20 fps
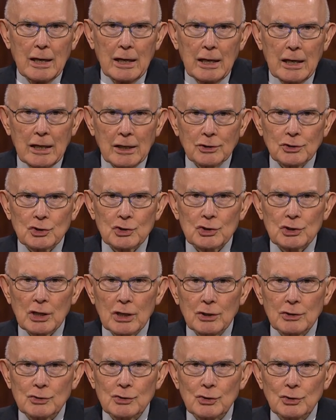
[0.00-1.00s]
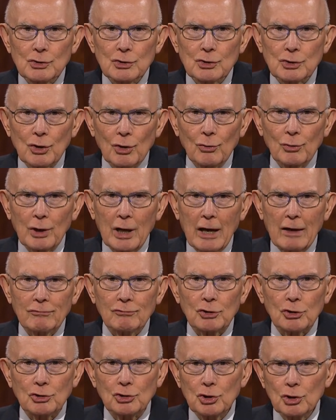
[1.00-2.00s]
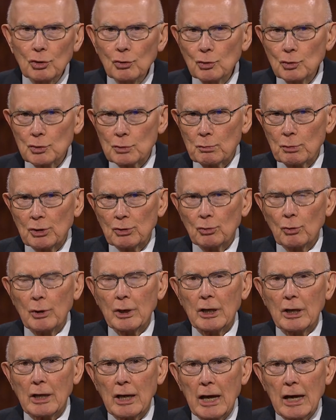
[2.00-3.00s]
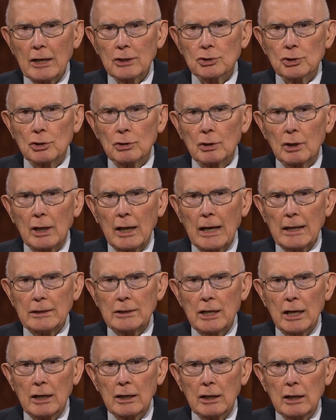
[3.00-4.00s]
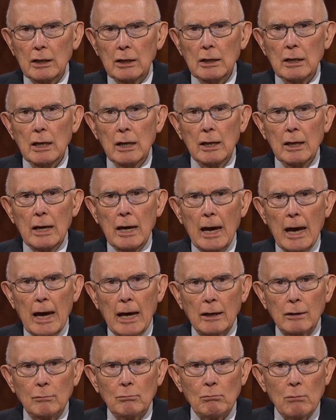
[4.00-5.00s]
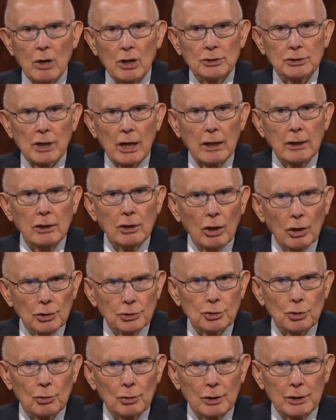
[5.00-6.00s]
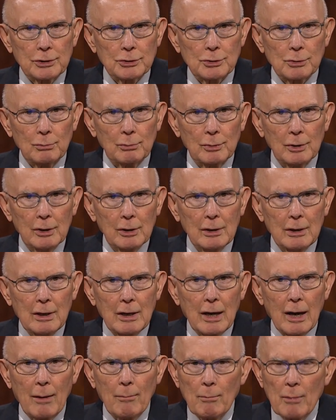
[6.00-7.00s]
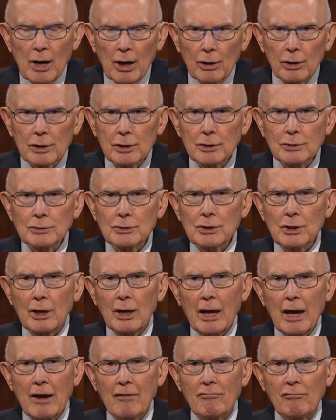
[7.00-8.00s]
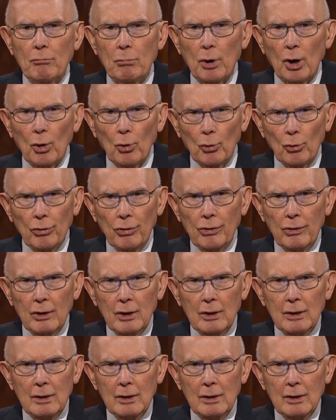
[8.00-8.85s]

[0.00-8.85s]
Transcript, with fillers: Its citizens don't have to choose between a national identity and multiculturalism. Americans can have both.